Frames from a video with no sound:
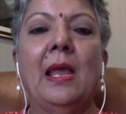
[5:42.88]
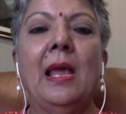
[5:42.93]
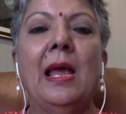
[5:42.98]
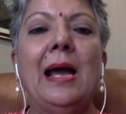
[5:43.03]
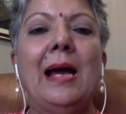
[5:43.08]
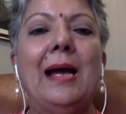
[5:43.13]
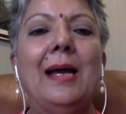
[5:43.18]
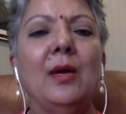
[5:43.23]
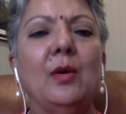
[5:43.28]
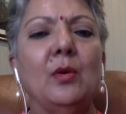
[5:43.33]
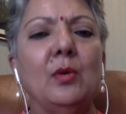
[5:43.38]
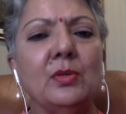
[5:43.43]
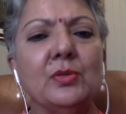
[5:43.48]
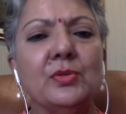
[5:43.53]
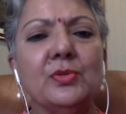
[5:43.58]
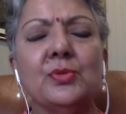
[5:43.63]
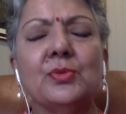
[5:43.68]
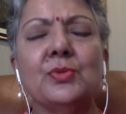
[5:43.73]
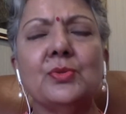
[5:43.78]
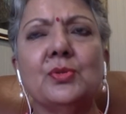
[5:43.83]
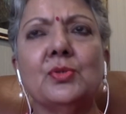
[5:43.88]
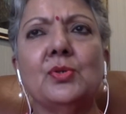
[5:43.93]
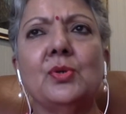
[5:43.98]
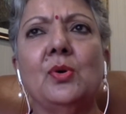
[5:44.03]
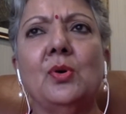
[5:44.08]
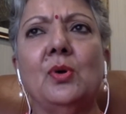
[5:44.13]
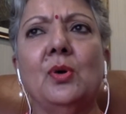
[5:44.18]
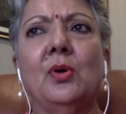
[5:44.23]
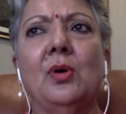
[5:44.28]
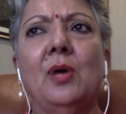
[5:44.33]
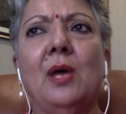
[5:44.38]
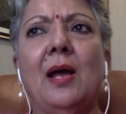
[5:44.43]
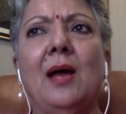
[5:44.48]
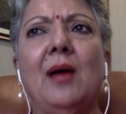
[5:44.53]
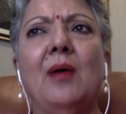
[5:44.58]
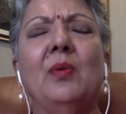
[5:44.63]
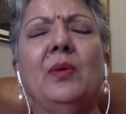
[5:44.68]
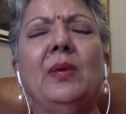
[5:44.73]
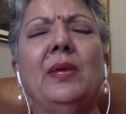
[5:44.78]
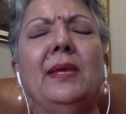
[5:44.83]
I also saw
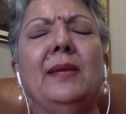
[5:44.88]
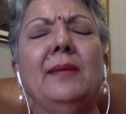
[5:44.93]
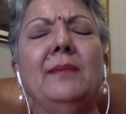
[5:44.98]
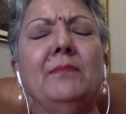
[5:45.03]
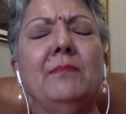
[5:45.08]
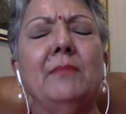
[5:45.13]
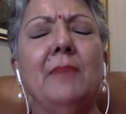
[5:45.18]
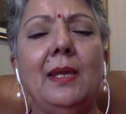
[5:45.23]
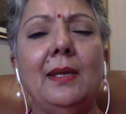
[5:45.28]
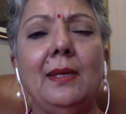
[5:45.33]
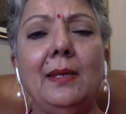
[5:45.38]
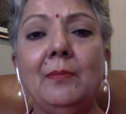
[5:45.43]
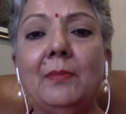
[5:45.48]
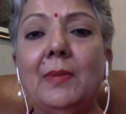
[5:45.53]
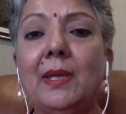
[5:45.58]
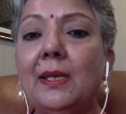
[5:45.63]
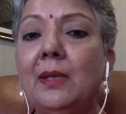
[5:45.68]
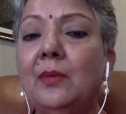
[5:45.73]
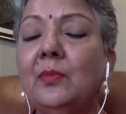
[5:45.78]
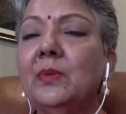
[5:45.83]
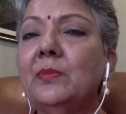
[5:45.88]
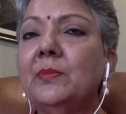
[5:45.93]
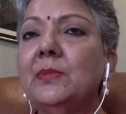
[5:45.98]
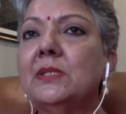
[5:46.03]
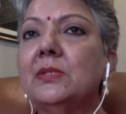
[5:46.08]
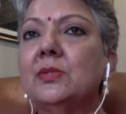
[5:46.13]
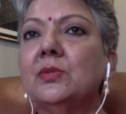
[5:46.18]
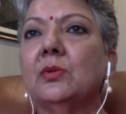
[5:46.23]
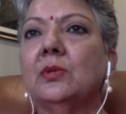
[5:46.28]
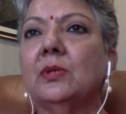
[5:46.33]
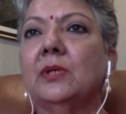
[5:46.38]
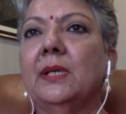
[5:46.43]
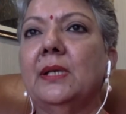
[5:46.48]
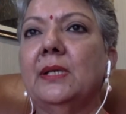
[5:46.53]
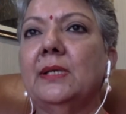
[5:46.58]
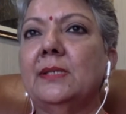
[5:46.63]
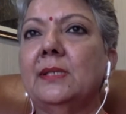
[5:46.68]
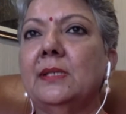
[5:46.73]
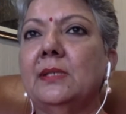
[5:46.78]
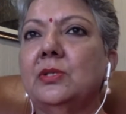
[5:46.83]
how, in many, many women's
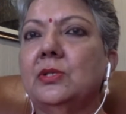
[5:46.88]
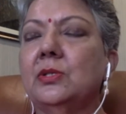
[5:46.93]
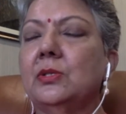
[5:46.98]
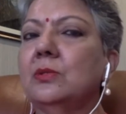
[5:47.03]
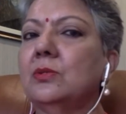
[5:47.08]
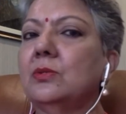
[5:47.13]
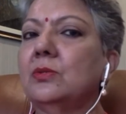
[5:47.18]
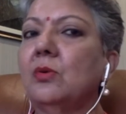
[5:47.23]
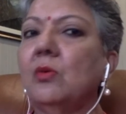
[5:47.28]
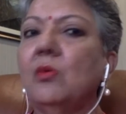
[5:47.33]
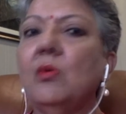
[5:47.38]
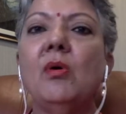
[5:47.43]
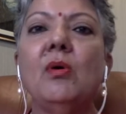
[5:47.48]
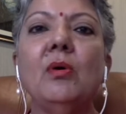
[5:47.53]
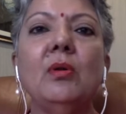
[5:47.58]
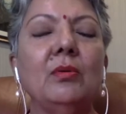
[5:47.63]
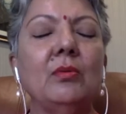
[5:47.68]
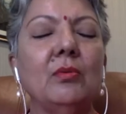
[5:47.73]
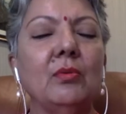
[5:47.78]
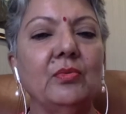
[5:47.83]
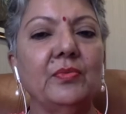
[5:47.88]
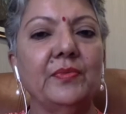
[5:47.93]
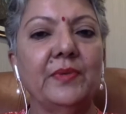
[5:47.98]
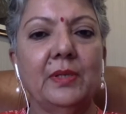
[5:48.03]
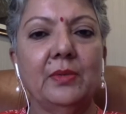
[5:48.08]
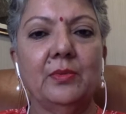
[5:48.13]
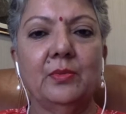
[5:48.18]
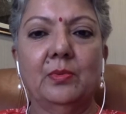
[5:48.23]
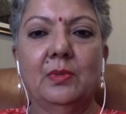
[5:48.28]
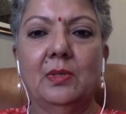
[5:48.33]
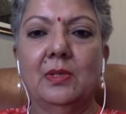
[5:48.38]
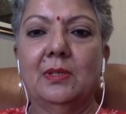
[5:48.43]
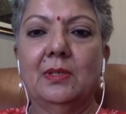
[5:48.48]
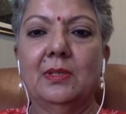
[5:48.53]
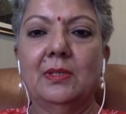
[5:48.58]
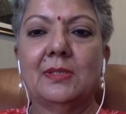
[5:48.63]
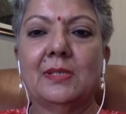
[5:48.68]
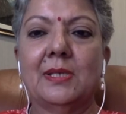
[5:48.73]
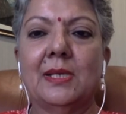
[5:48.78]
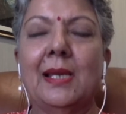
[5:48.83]
organizations all over the
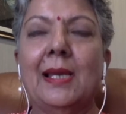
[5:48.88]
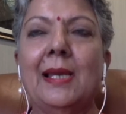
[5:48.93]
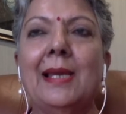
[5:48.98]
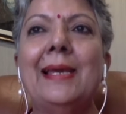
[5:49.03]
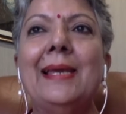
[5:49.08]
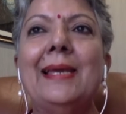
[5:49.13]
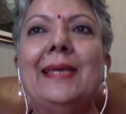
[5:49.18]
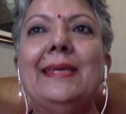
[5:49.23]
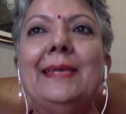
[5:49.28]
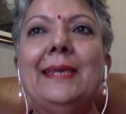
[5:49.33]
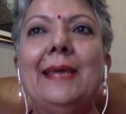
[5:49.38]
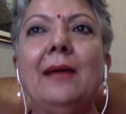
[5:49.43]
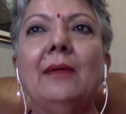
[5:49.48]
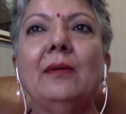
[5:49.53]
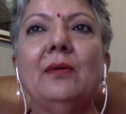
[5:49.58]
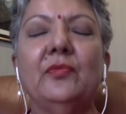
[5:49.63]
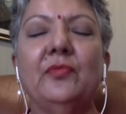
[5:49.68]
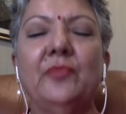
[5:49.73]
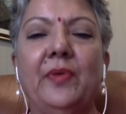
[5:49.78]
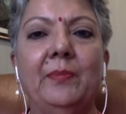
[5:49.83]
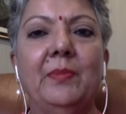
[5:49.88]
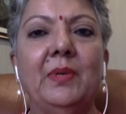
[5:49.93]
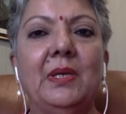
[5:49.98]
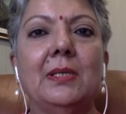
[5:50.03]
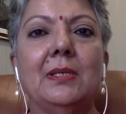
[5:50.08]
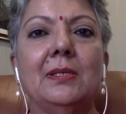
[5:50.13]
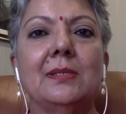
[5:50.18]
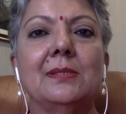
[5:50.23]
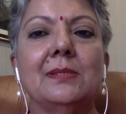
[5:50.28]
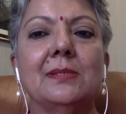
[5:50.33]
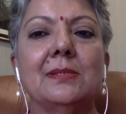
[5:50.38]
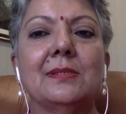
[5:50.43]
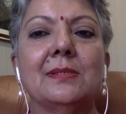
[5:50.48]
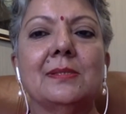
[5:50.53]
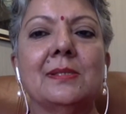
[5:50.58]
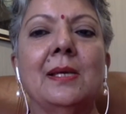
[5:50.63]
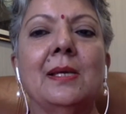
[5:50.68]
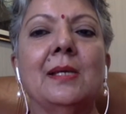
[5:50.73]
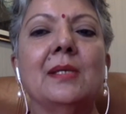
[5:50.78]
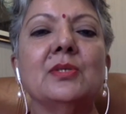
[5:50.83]
world, young
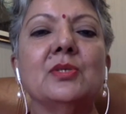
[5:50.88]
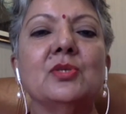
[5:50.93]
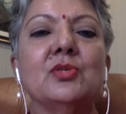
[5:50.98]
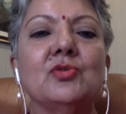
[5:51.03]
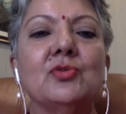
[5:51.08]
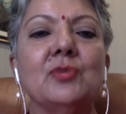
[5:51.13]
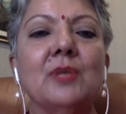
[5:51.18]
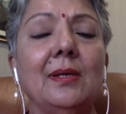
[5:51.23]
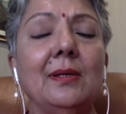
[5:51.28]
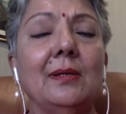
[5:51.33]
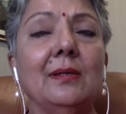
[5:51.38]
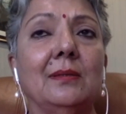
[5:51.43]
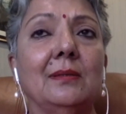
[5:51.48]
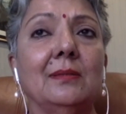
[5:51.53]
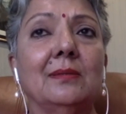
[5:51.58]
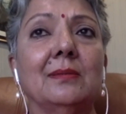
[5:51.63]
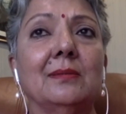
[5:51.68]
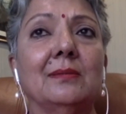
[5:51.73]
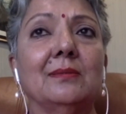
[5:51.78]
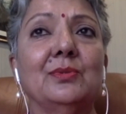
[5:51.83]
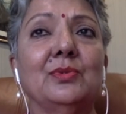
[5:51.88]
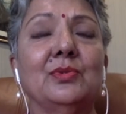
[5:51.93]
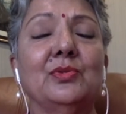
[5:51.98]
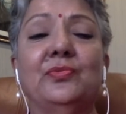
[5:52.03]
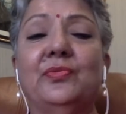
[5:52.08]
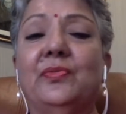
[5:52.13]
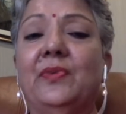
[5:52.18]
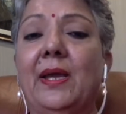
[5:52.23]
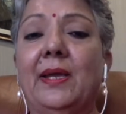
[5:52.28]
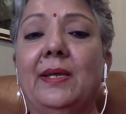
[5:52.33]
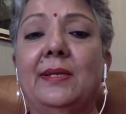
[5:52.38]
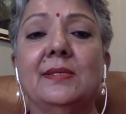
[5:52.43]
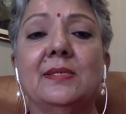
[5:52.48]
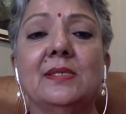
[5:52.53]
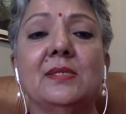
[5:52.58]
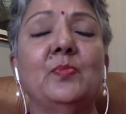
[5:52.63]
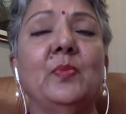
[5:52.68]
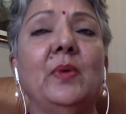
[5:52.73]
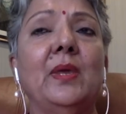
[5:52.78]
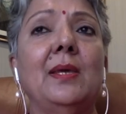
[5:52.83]
feminists struggled to find
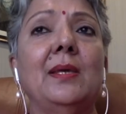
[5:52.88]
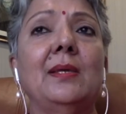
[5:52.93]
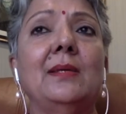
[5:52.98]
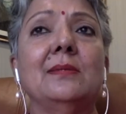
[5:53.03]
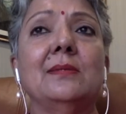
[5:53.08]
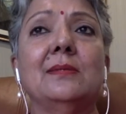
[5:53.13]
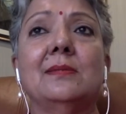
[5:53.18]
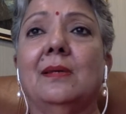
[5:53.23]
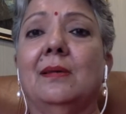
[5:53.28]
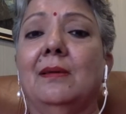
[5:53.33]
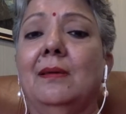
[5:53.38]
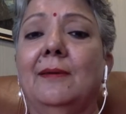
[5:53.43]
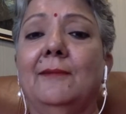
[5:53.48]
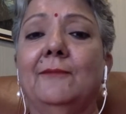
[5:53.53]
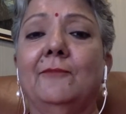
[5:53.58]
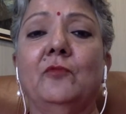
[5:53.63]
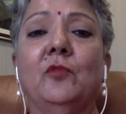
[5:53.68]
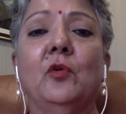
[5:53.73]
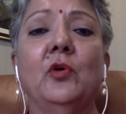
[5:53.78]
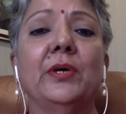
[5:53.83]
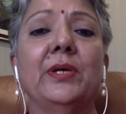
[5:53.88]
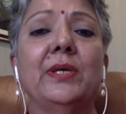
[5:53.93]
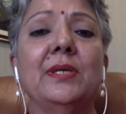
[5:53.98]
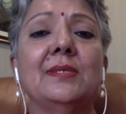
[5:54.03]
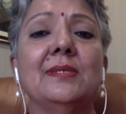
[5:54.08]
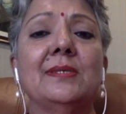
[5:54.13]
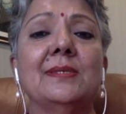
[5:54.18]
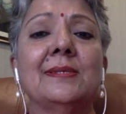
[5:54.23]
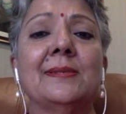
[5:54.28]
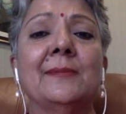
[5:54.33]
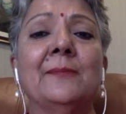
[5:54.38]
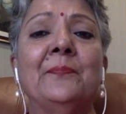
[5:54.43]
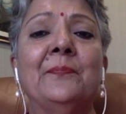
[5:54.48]
space and voice